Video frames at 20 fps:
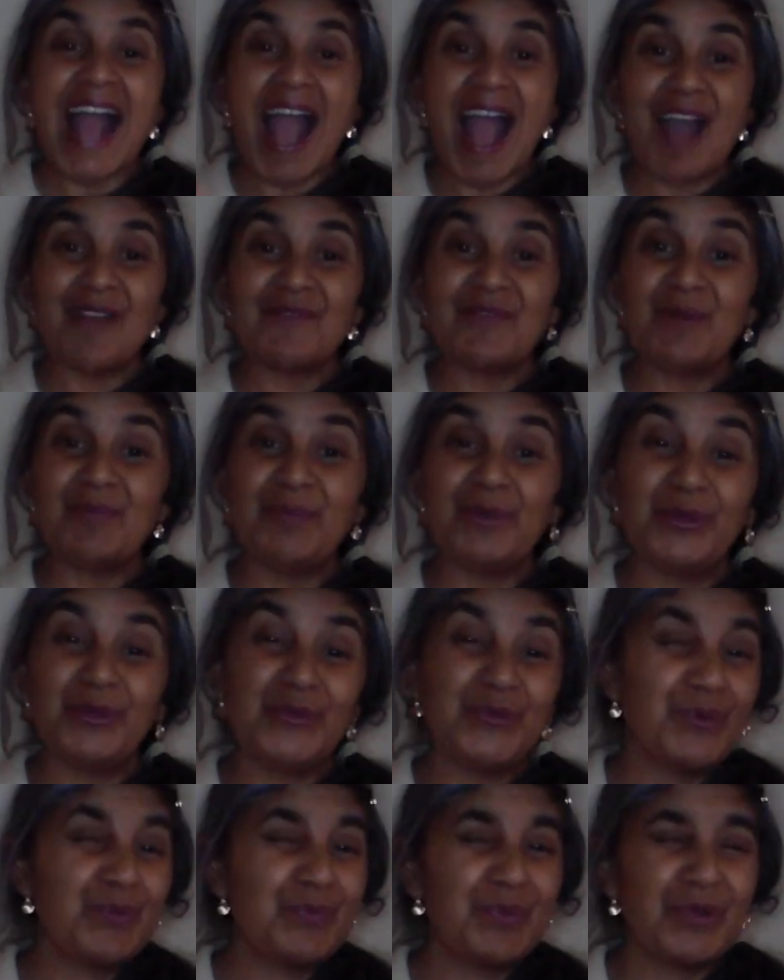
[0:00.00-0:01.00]
Have a
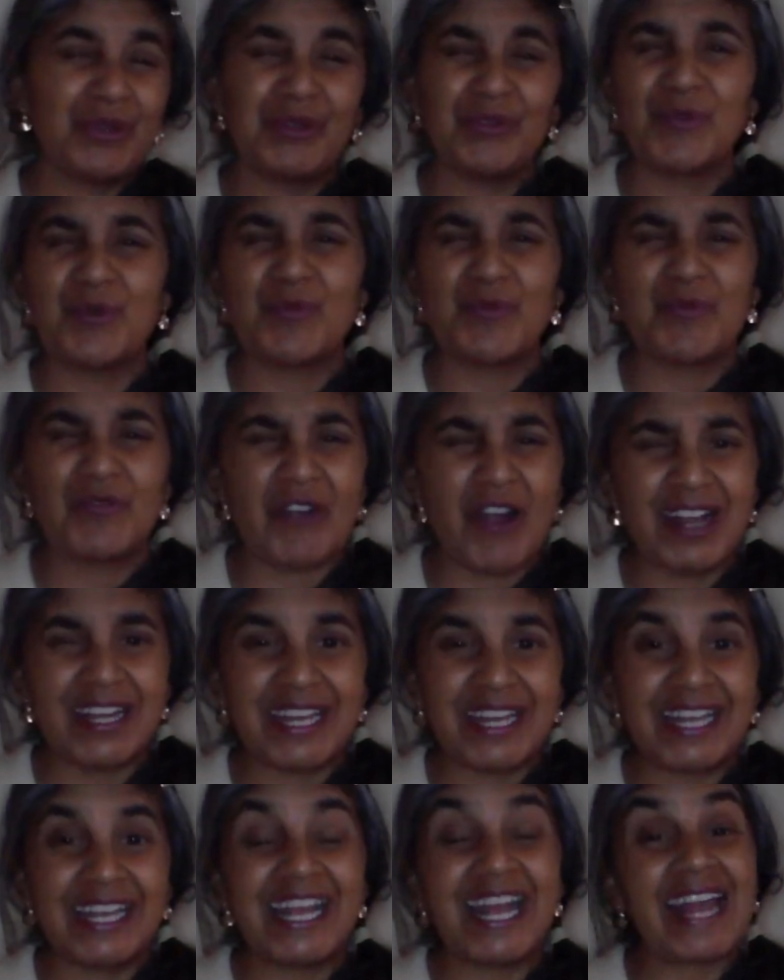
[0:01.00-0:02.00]
beautiful, beautiful
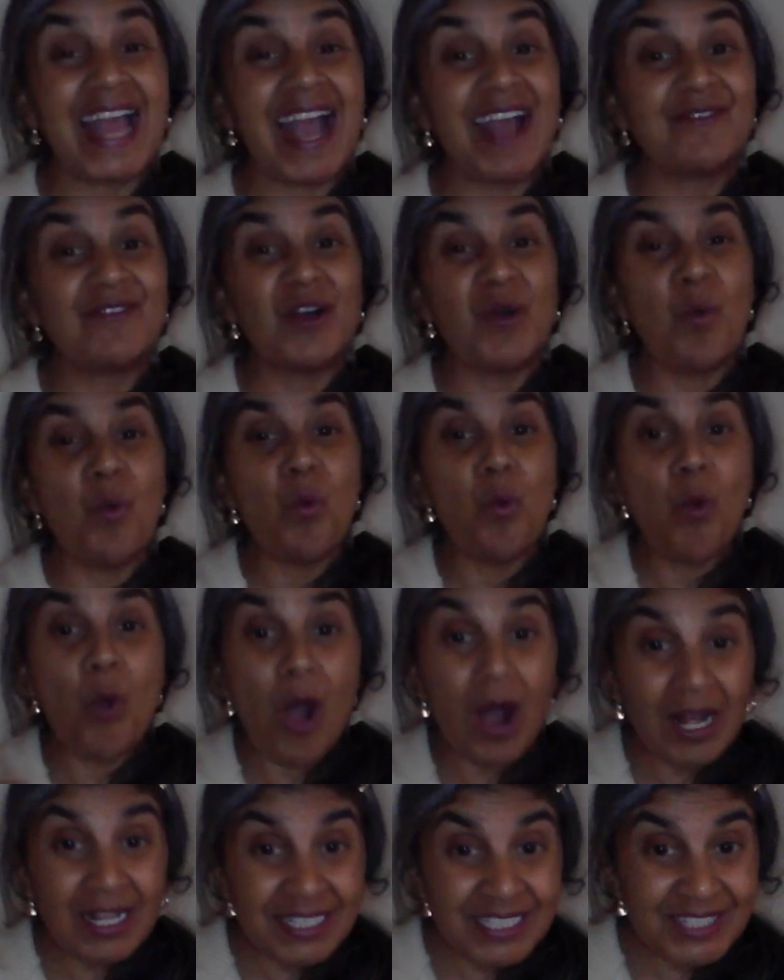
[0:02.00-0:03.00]
Friday and have a
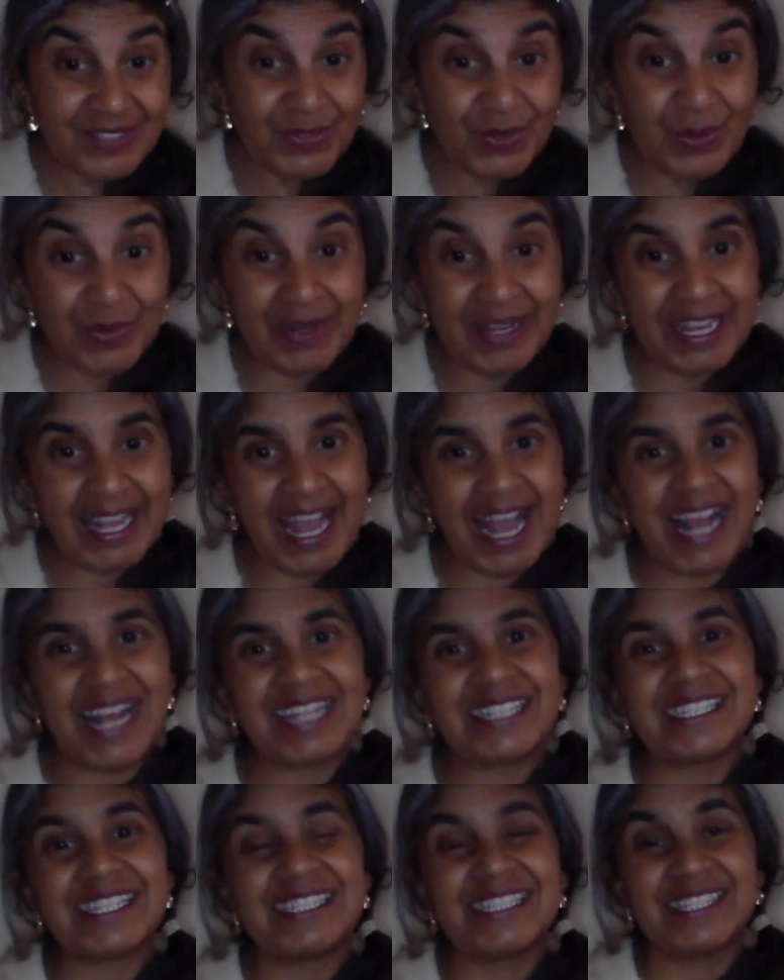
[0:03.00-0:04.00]
wonderful
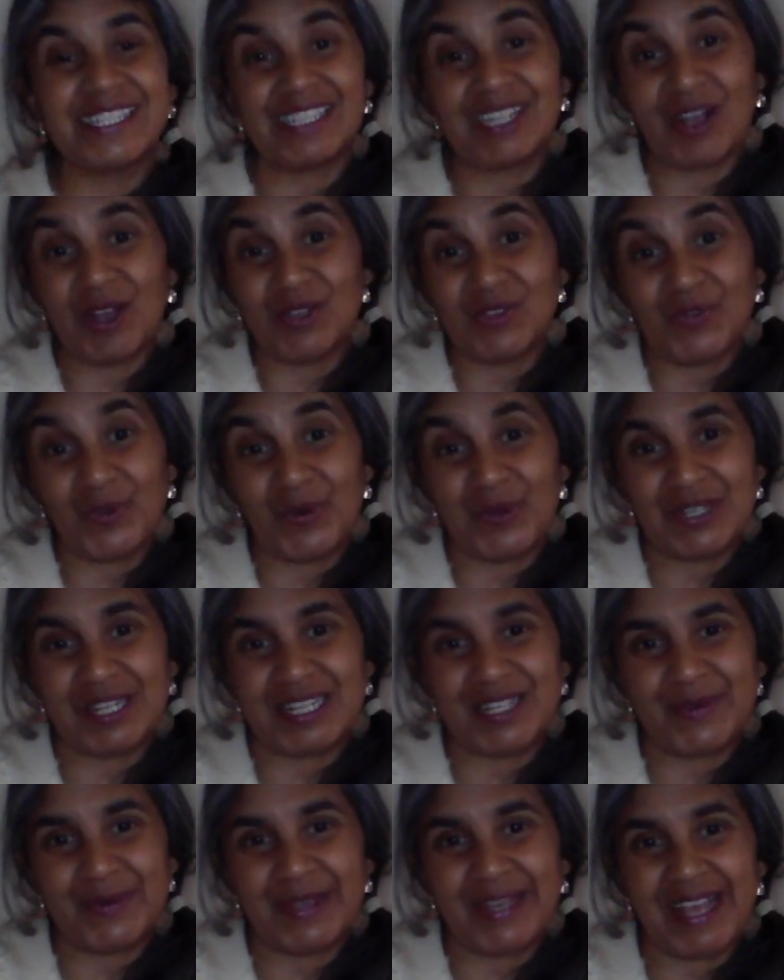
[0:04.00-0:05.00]
weekend as it goes forward
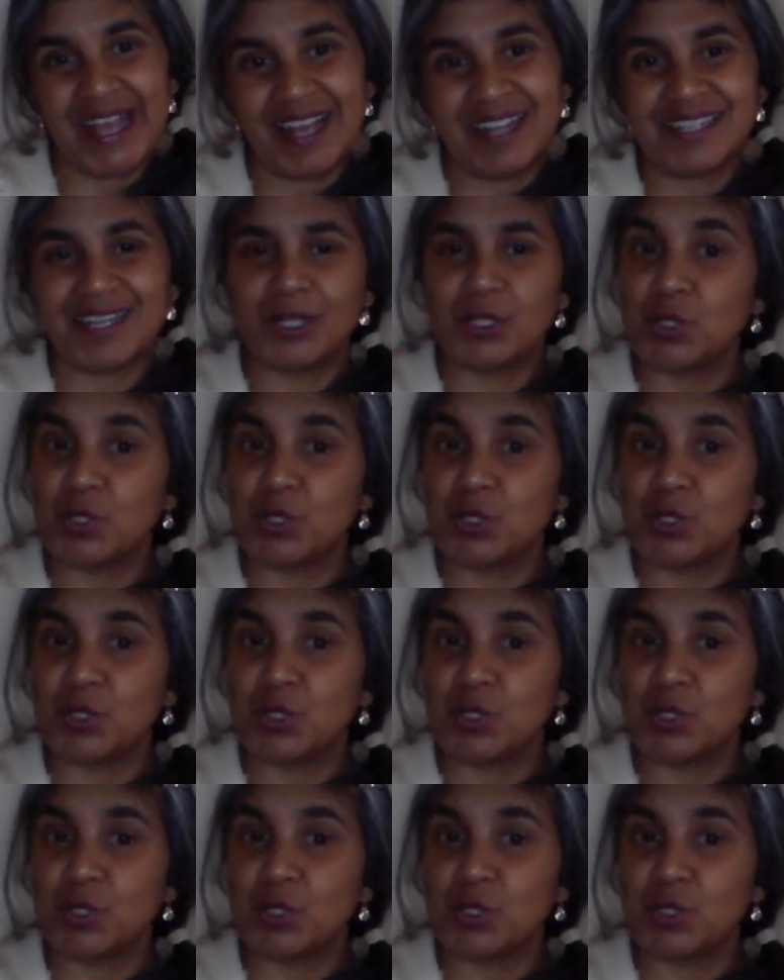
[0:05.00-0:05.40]
into the weekend.